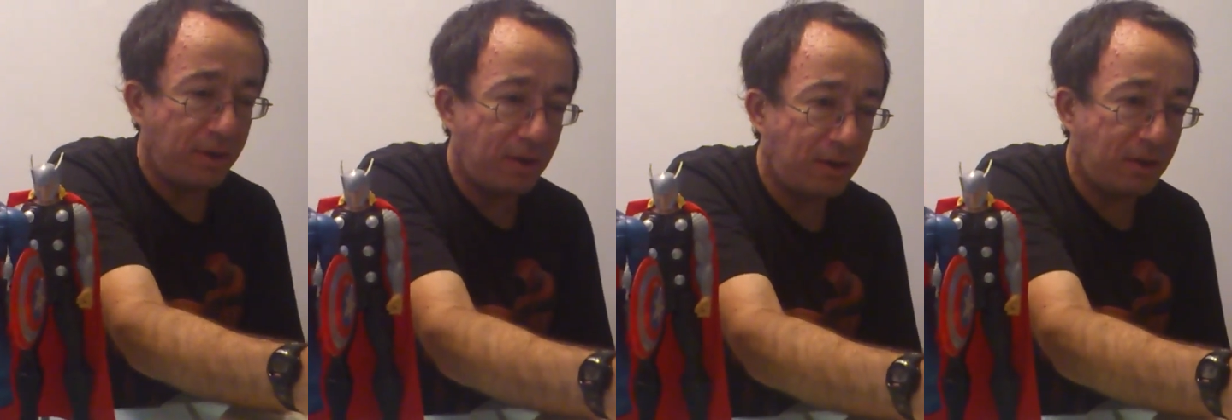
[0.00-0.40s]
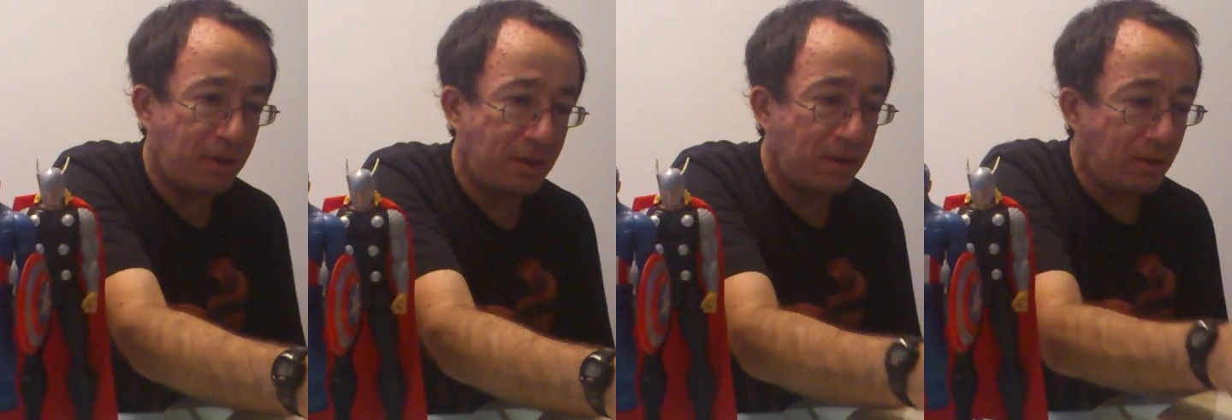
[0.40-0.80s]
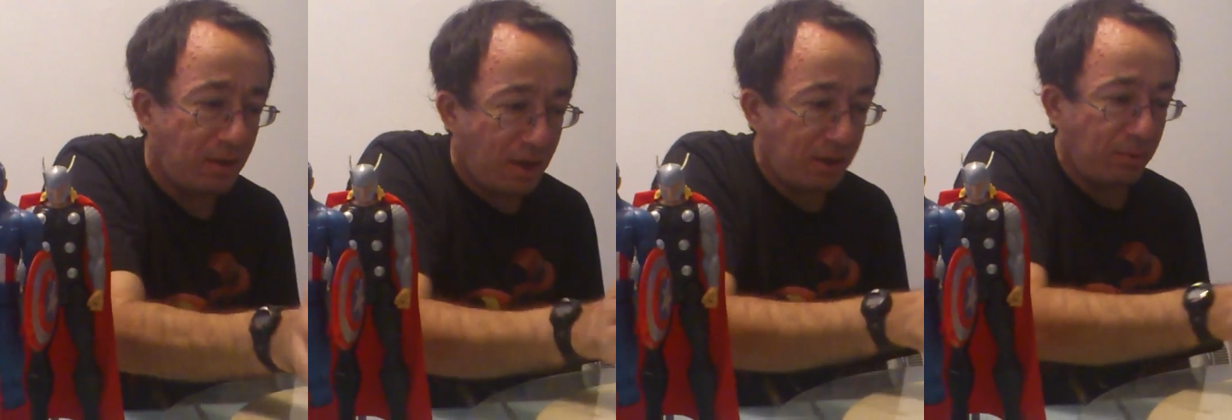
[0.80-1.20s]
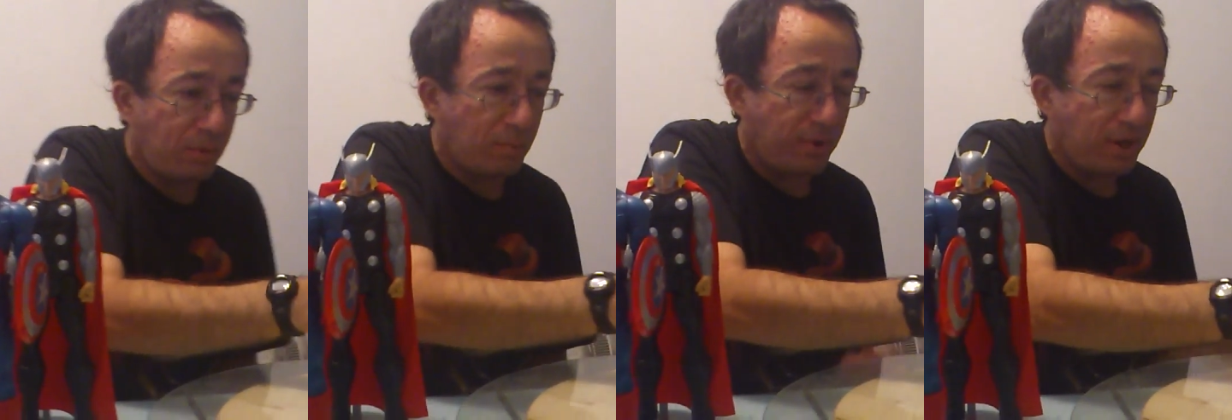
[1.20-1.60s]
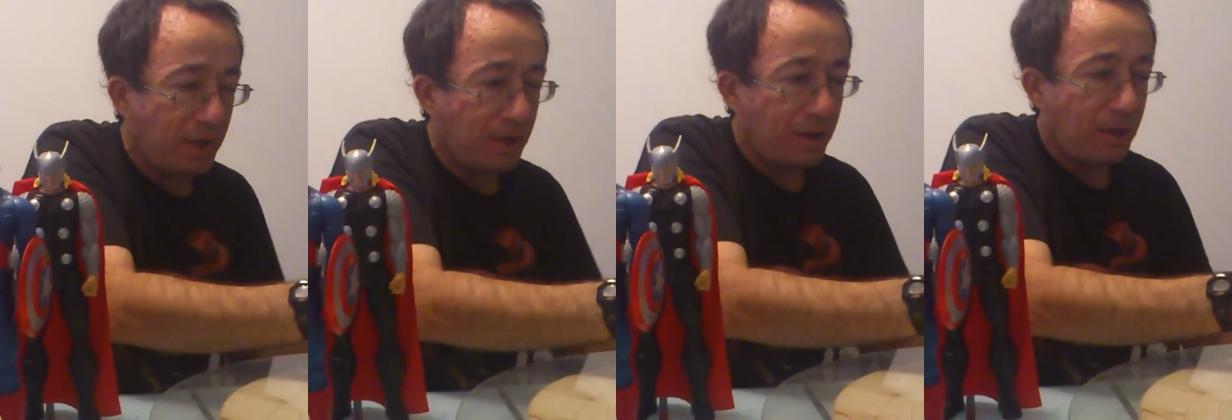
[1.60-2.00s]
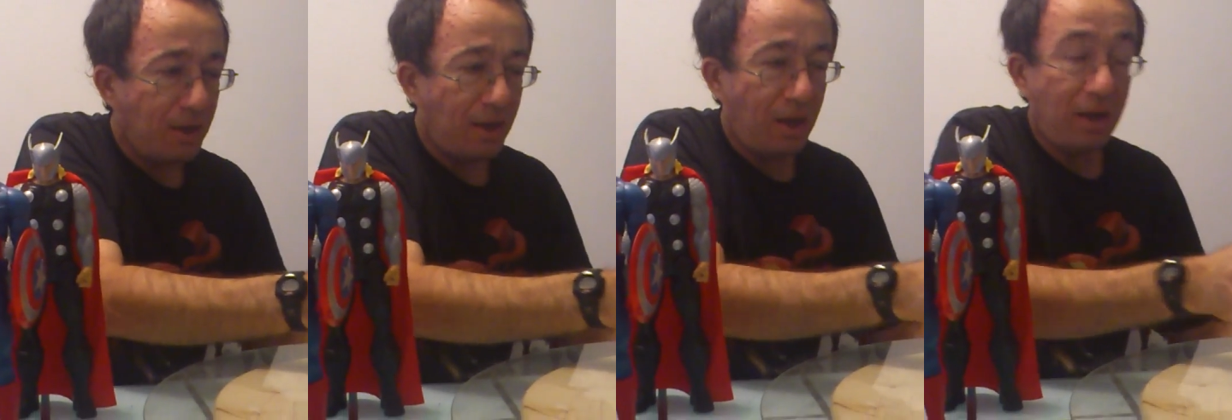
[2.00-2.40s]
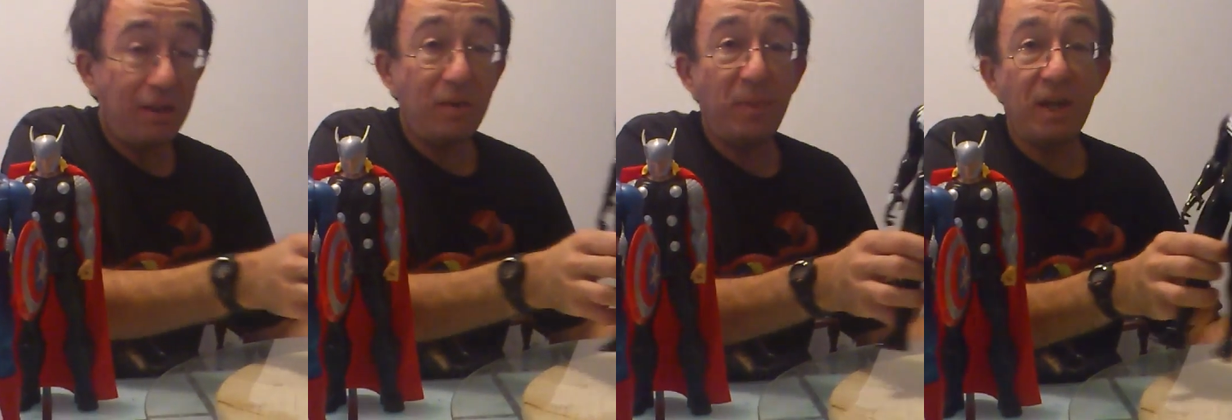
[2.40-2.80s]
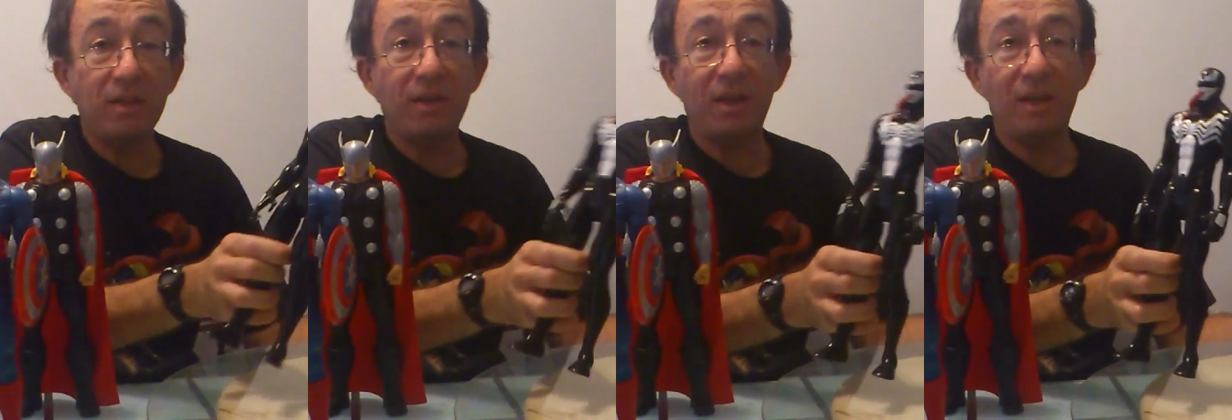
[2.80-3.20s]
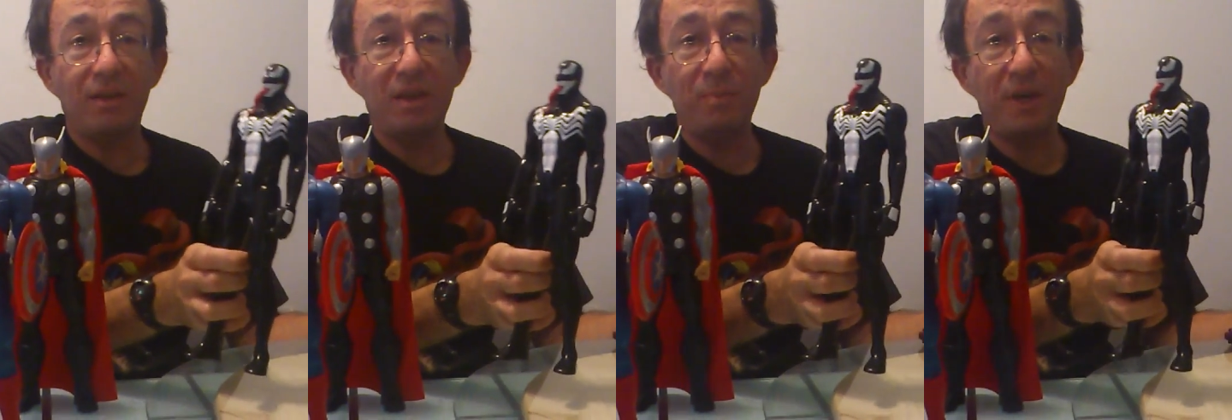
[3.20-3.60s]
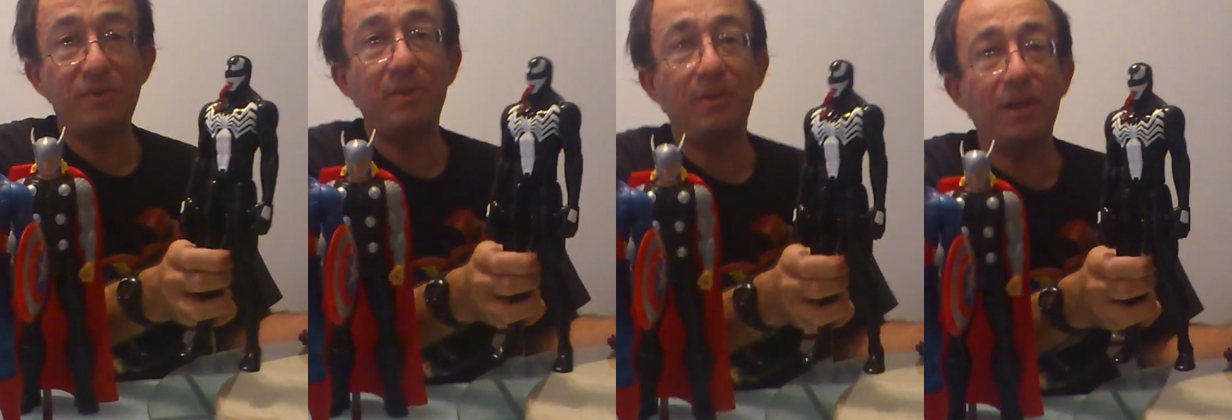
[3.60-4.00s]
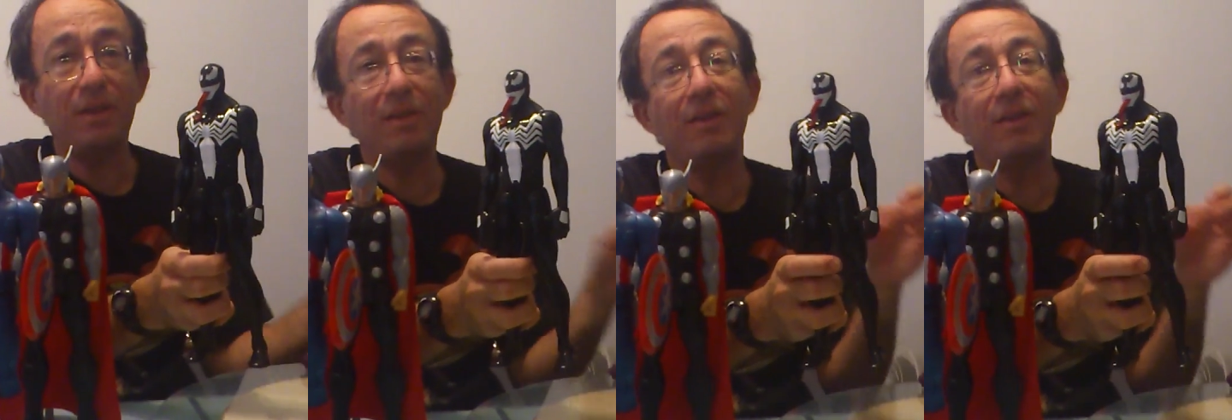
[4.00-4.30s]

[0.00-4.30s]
That would be another bad guy. Imagine that.